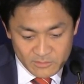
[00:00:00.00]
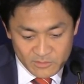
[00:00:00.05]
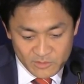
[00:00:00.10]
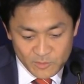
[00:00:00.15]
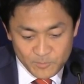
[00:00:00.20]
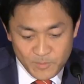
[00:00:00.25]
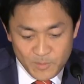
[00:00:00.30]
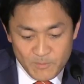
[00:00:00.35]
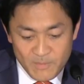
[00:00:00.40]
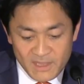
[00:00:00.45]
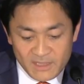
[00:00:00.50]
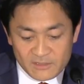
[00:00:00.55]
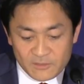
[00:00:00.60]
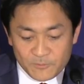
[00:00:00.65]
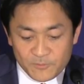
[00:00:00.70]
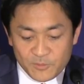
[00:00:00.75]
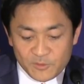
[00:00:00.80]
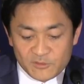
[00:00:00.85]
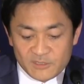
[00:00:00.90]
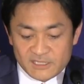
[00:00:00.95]
To permit
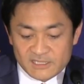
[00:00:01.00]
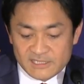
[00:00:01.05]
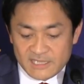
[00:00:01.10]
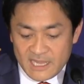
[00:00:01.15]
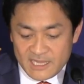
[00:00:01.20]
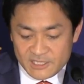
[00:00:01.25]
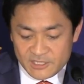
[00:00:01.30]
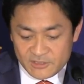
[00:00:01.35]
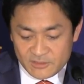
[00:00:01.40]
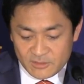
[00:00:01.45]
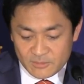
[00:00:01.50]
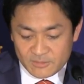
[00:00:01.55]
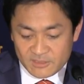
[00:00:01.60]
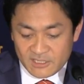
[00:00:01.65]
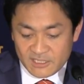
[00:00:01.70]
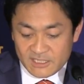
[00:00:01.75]
a full discussion of